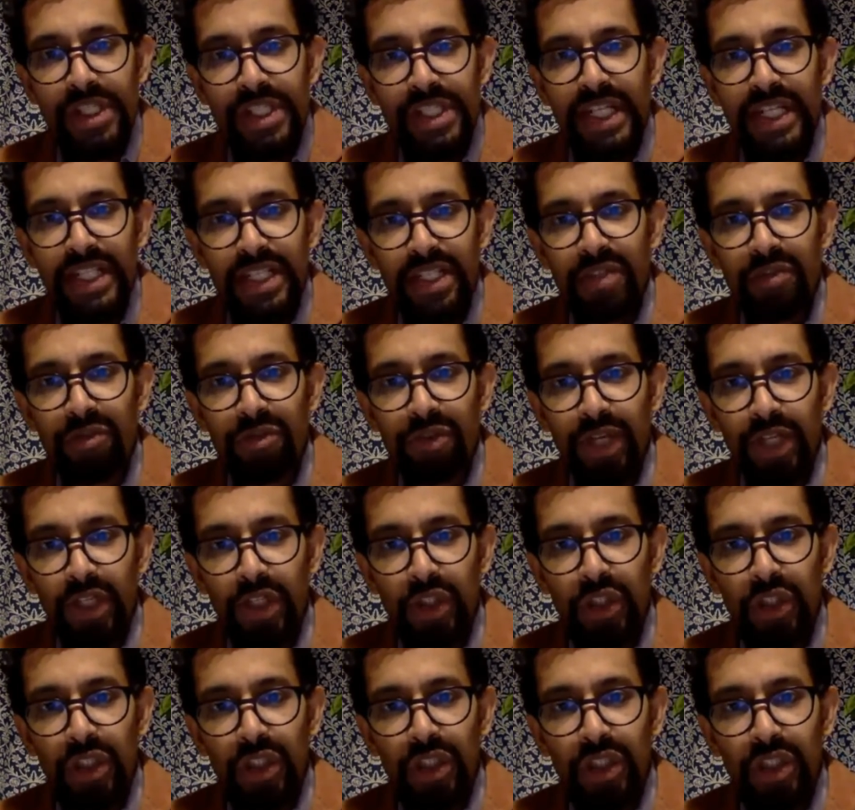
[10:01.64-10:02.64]
that
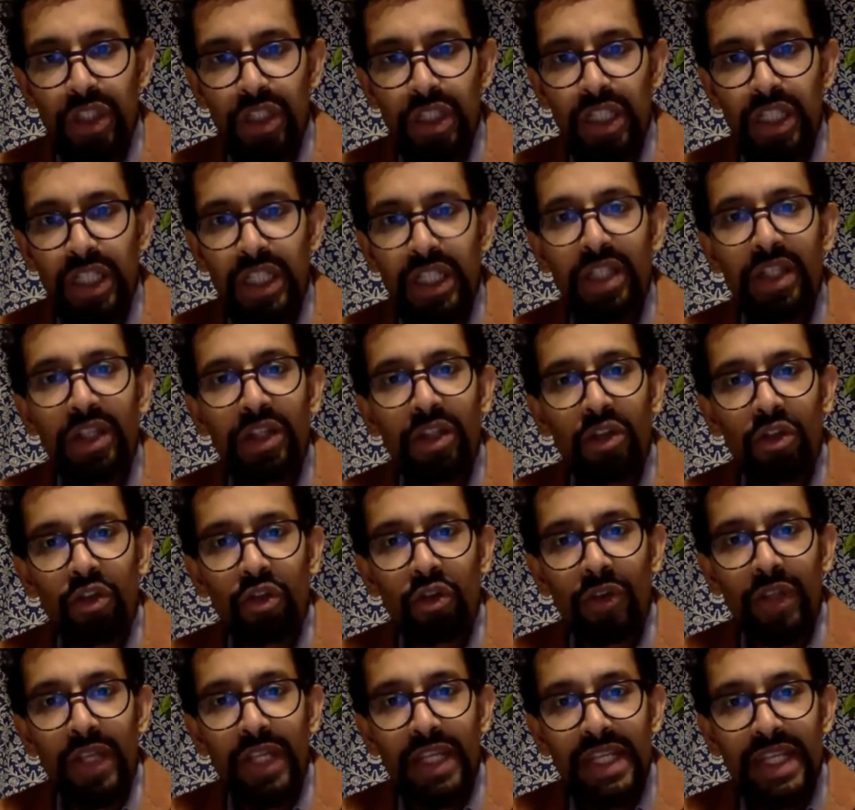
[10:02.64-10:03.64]
infection, so
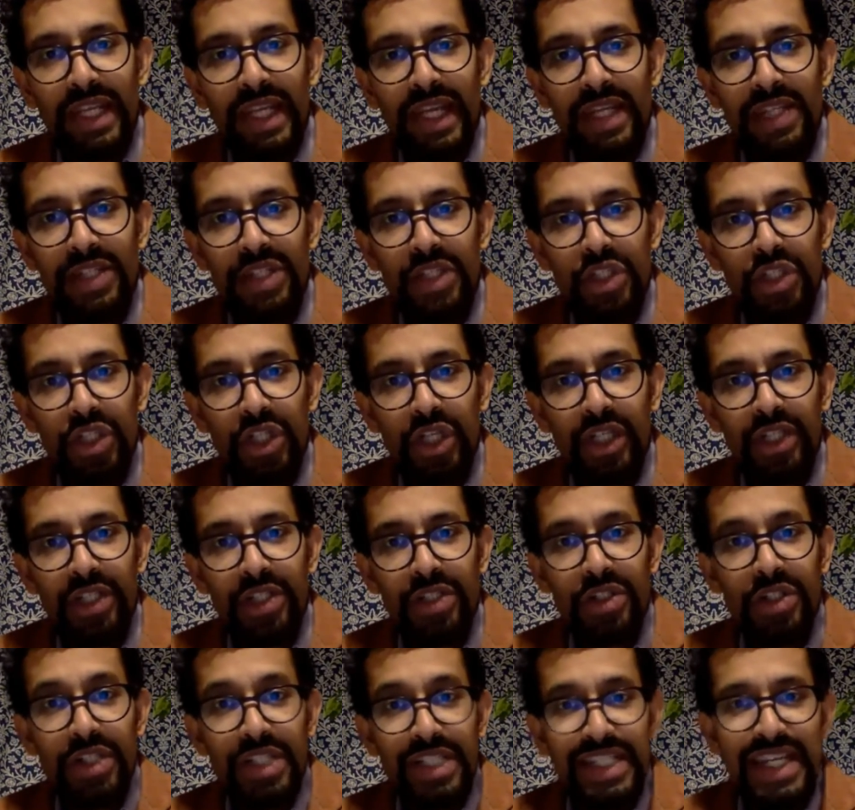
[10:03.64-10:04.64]
that it has a chance
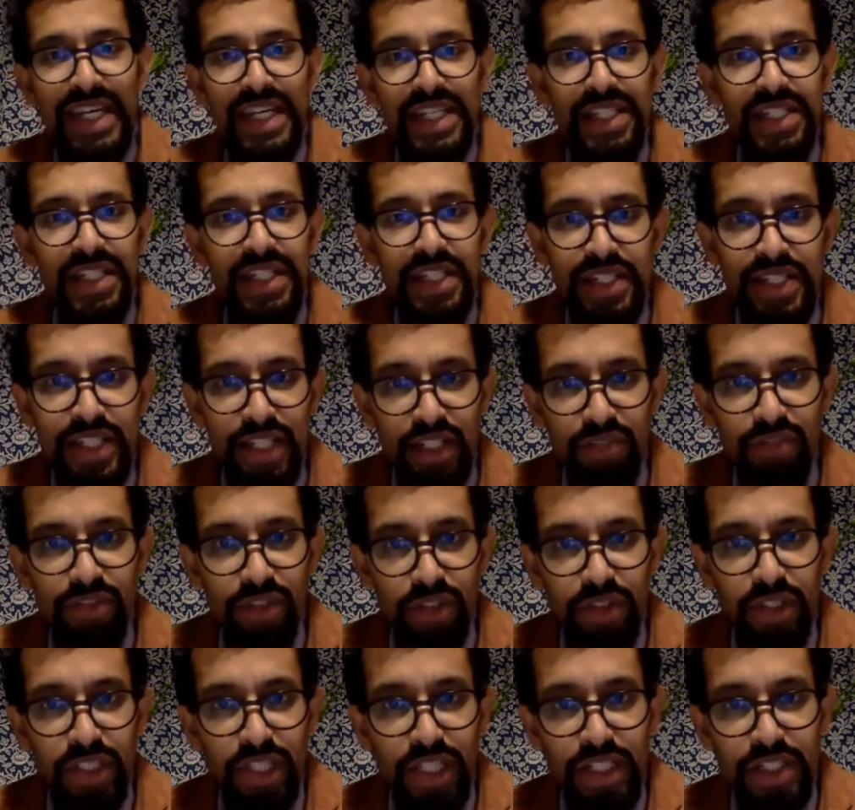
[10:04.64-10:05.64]
to test itself
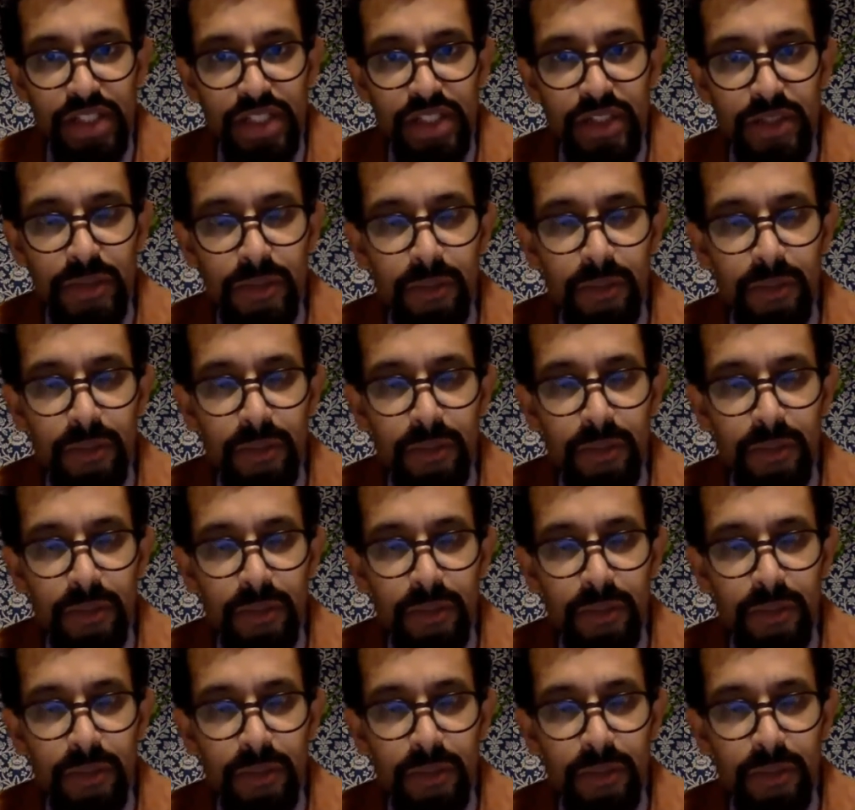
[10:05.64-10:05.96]
out against it.